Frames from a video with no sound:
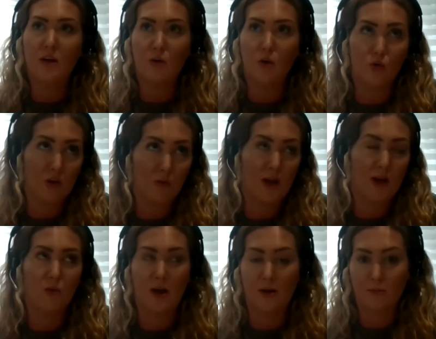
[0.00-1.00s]
also went
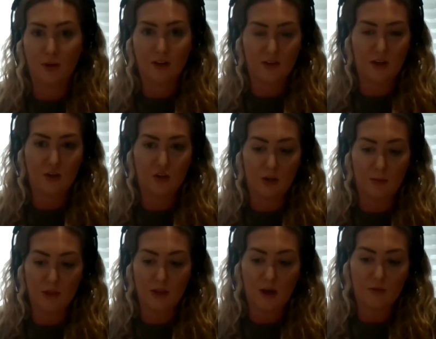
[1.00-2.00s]
away and researched some
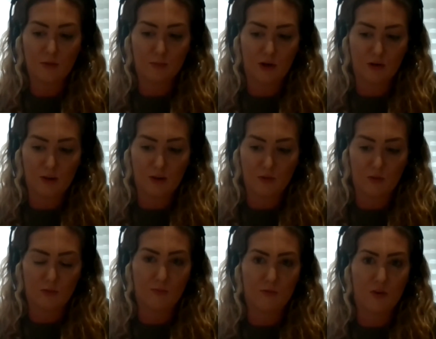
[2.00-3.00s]
of the other programs
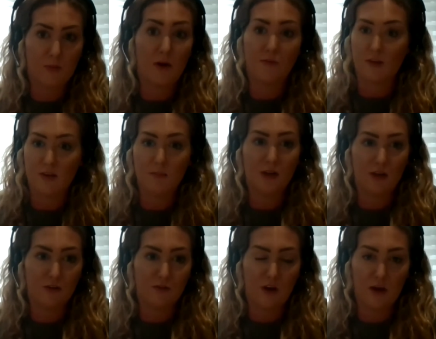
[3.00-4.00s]
with some other
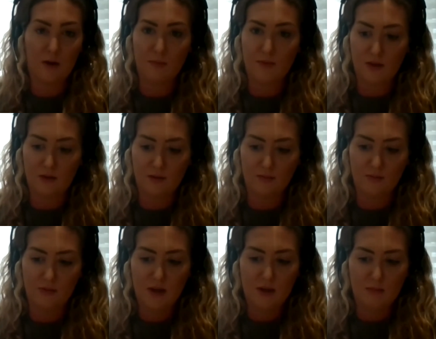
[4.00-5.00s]
similar firms and
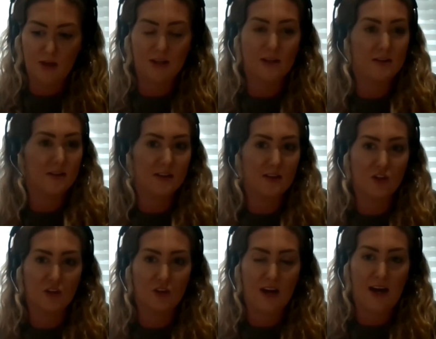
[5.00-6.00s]
made the
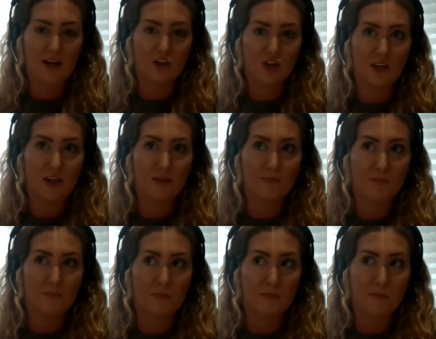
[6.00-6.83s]
decision that actually